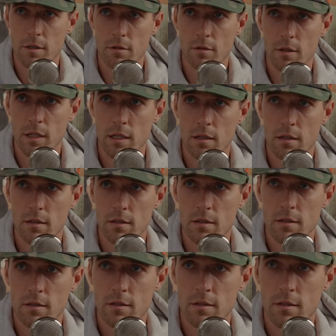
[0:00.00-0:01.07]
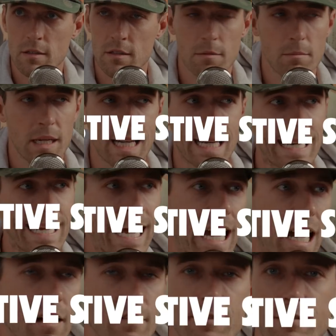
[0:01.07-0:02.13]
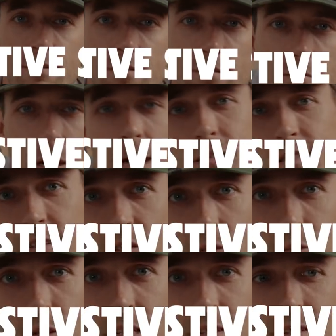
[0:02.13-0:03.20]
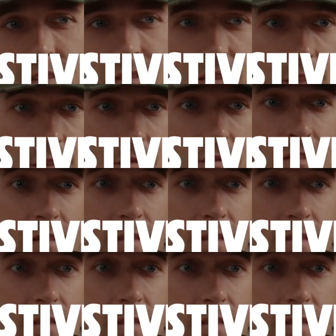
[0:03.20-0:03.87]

real quick. It's a minute and a half positive split. So